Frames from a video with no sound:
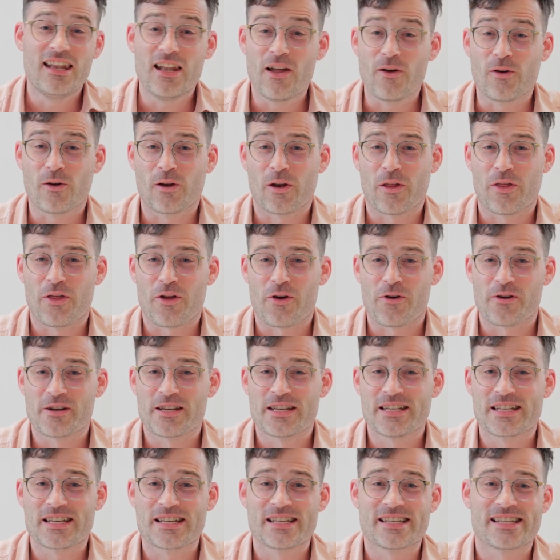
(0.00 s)
Local
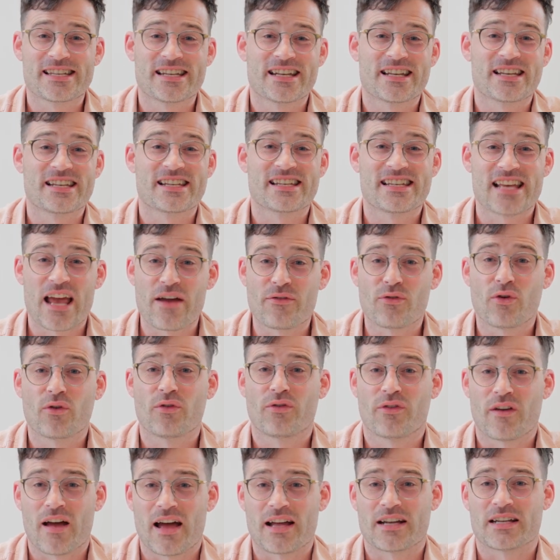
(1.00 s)
authorities consider several
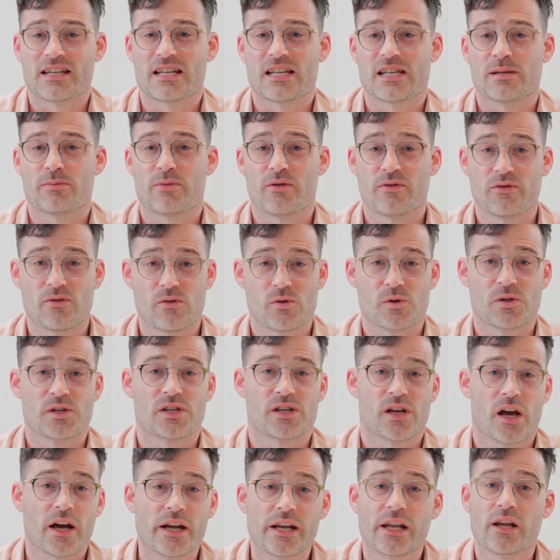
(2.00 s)
factors before
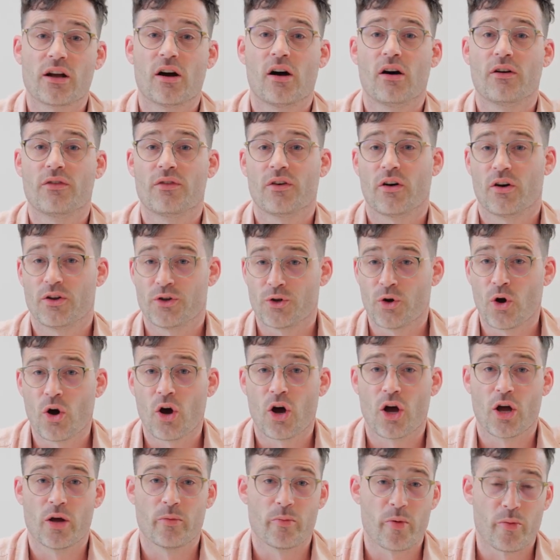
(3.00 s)
signing off on your
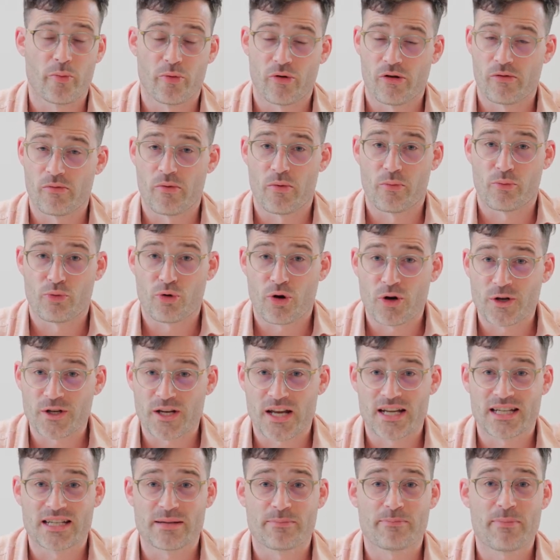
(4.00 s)
home improvement
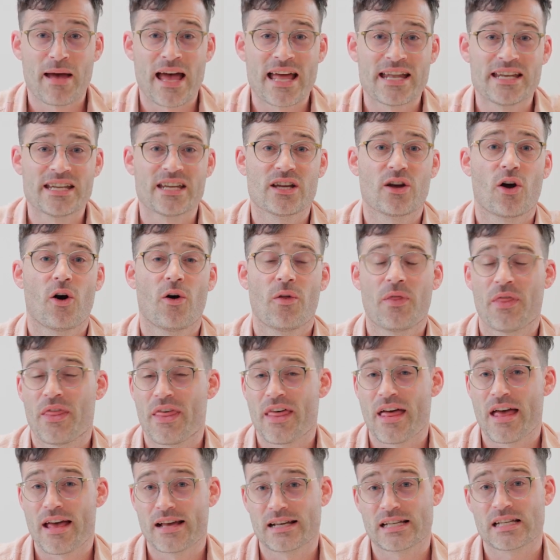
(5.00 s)
project depending on
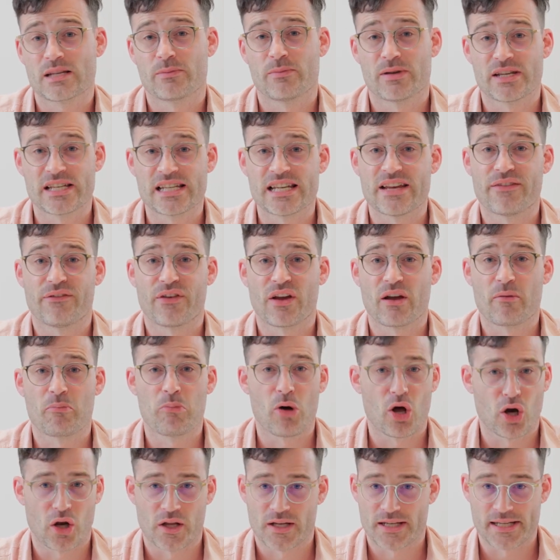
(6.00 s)
their specific
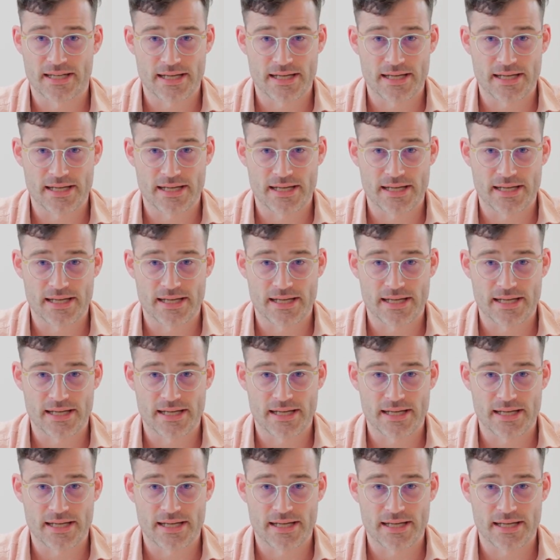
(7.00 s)
policies.